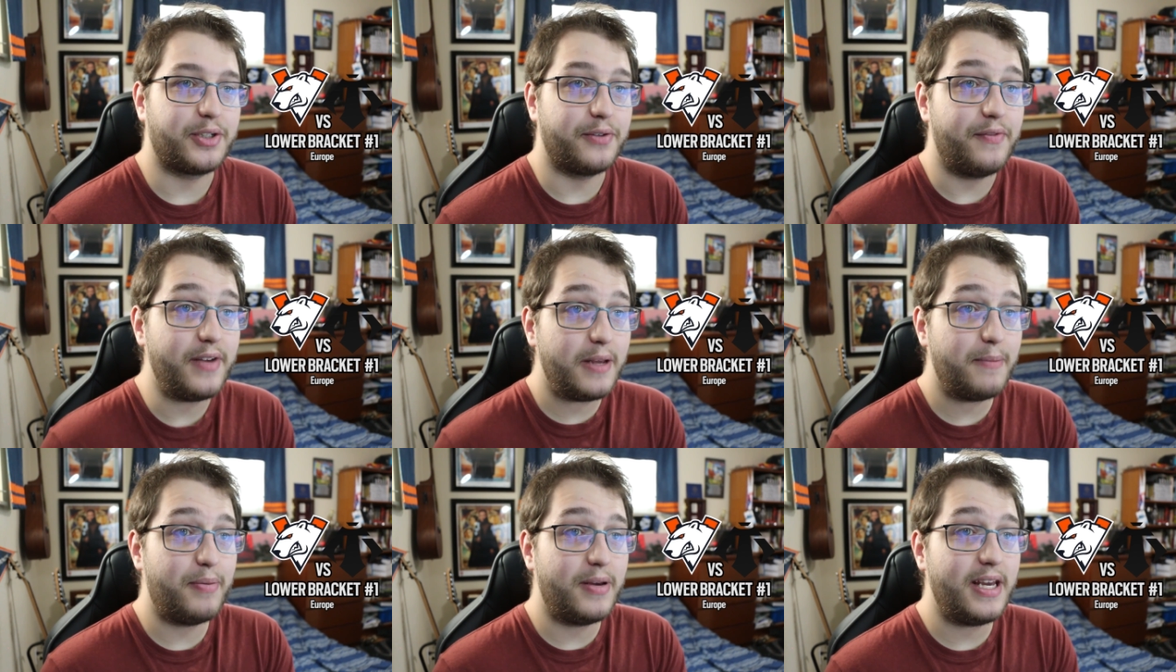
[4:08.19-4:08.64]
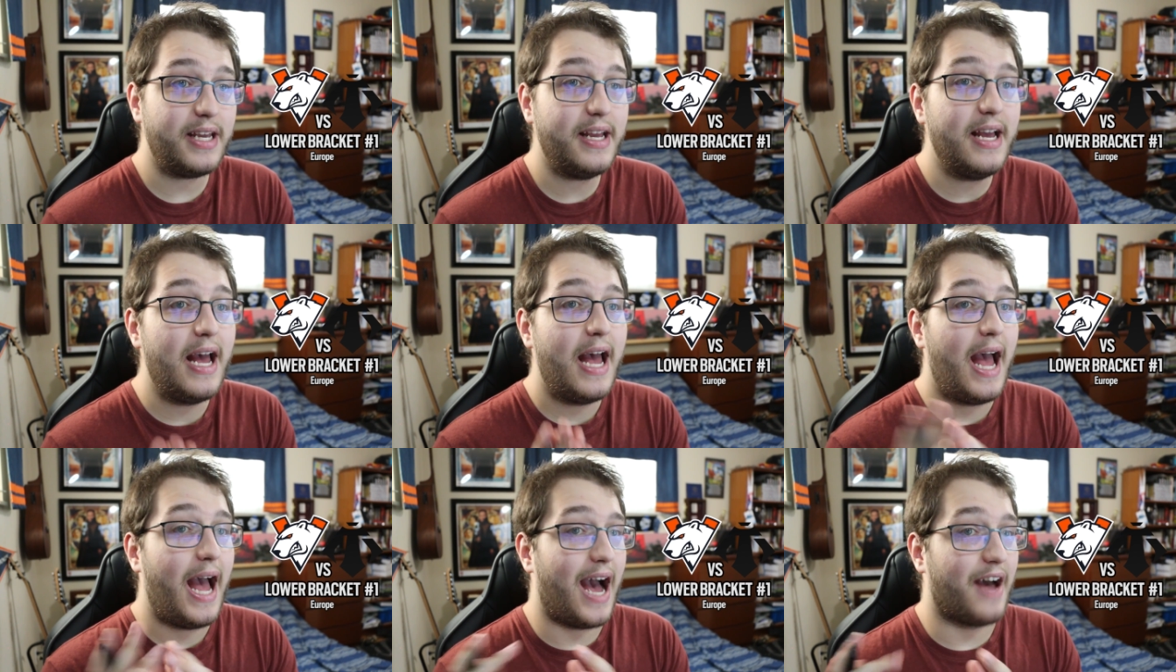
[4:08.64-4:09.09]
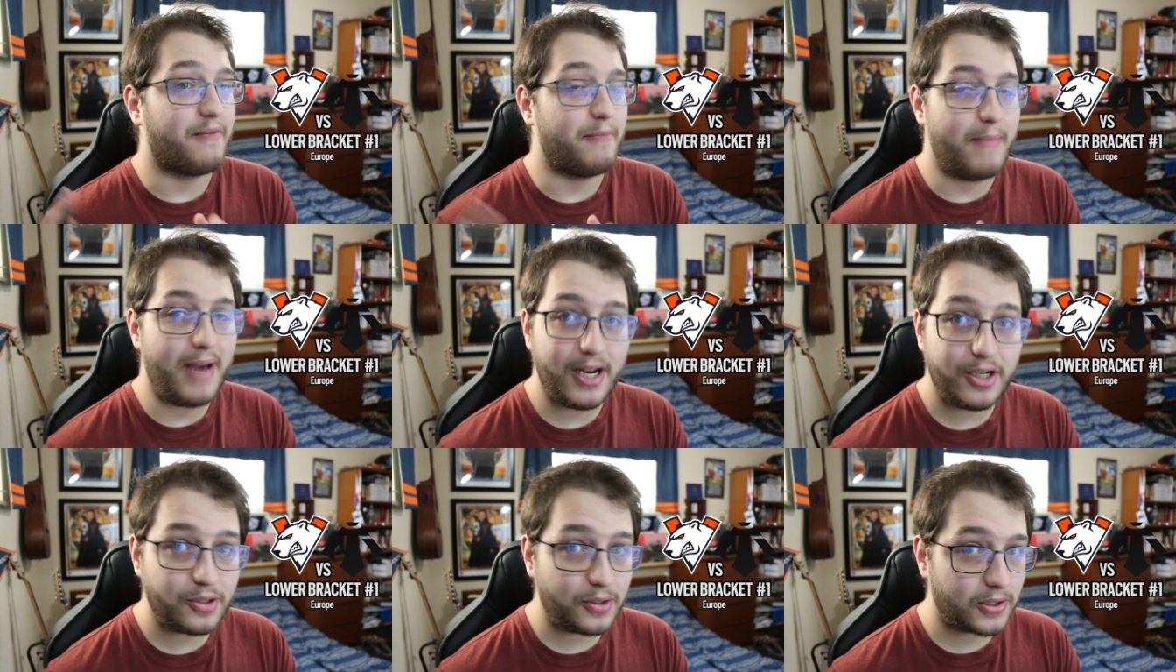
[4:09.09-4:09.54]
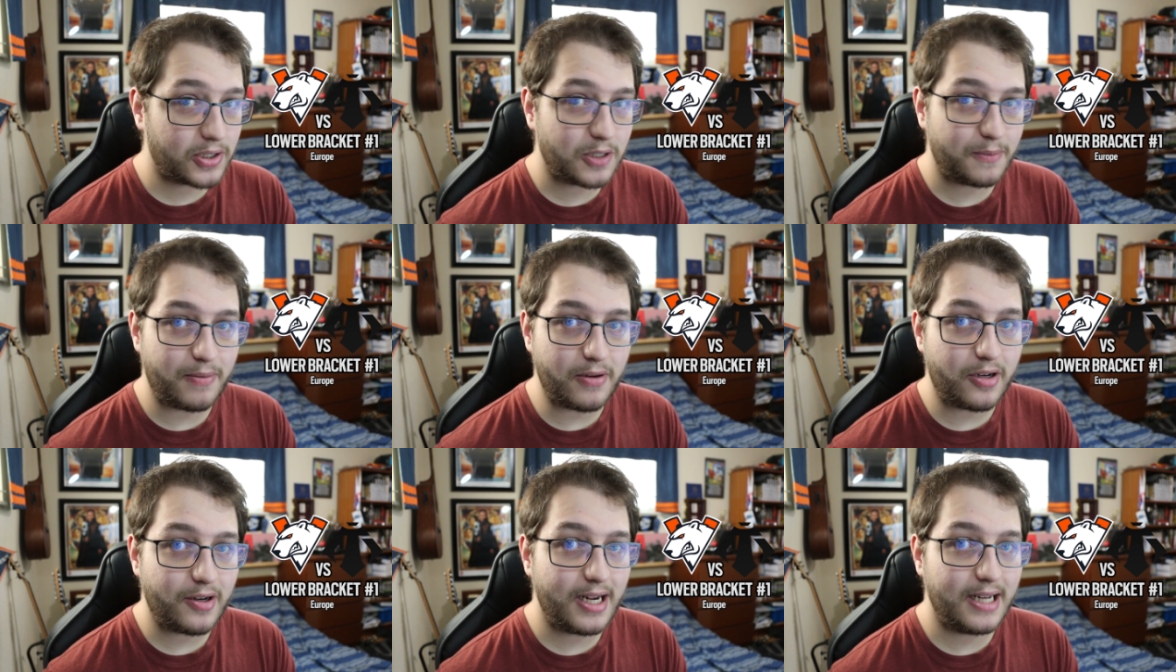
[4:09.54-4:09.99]
VP have major
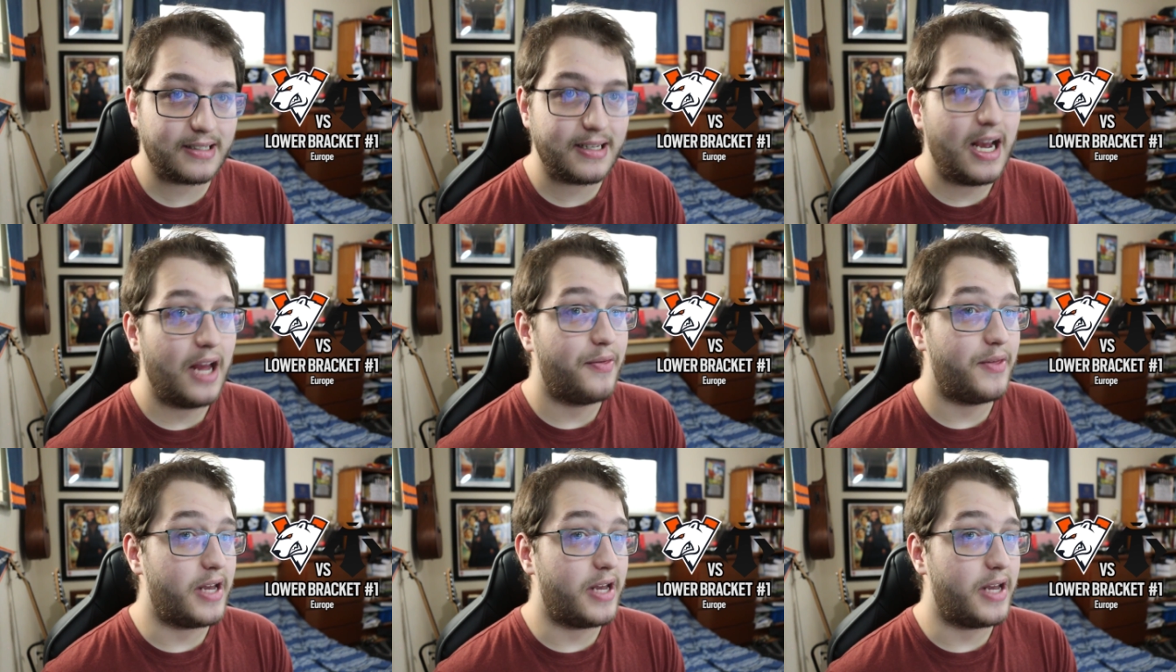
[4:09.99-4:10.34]
experience,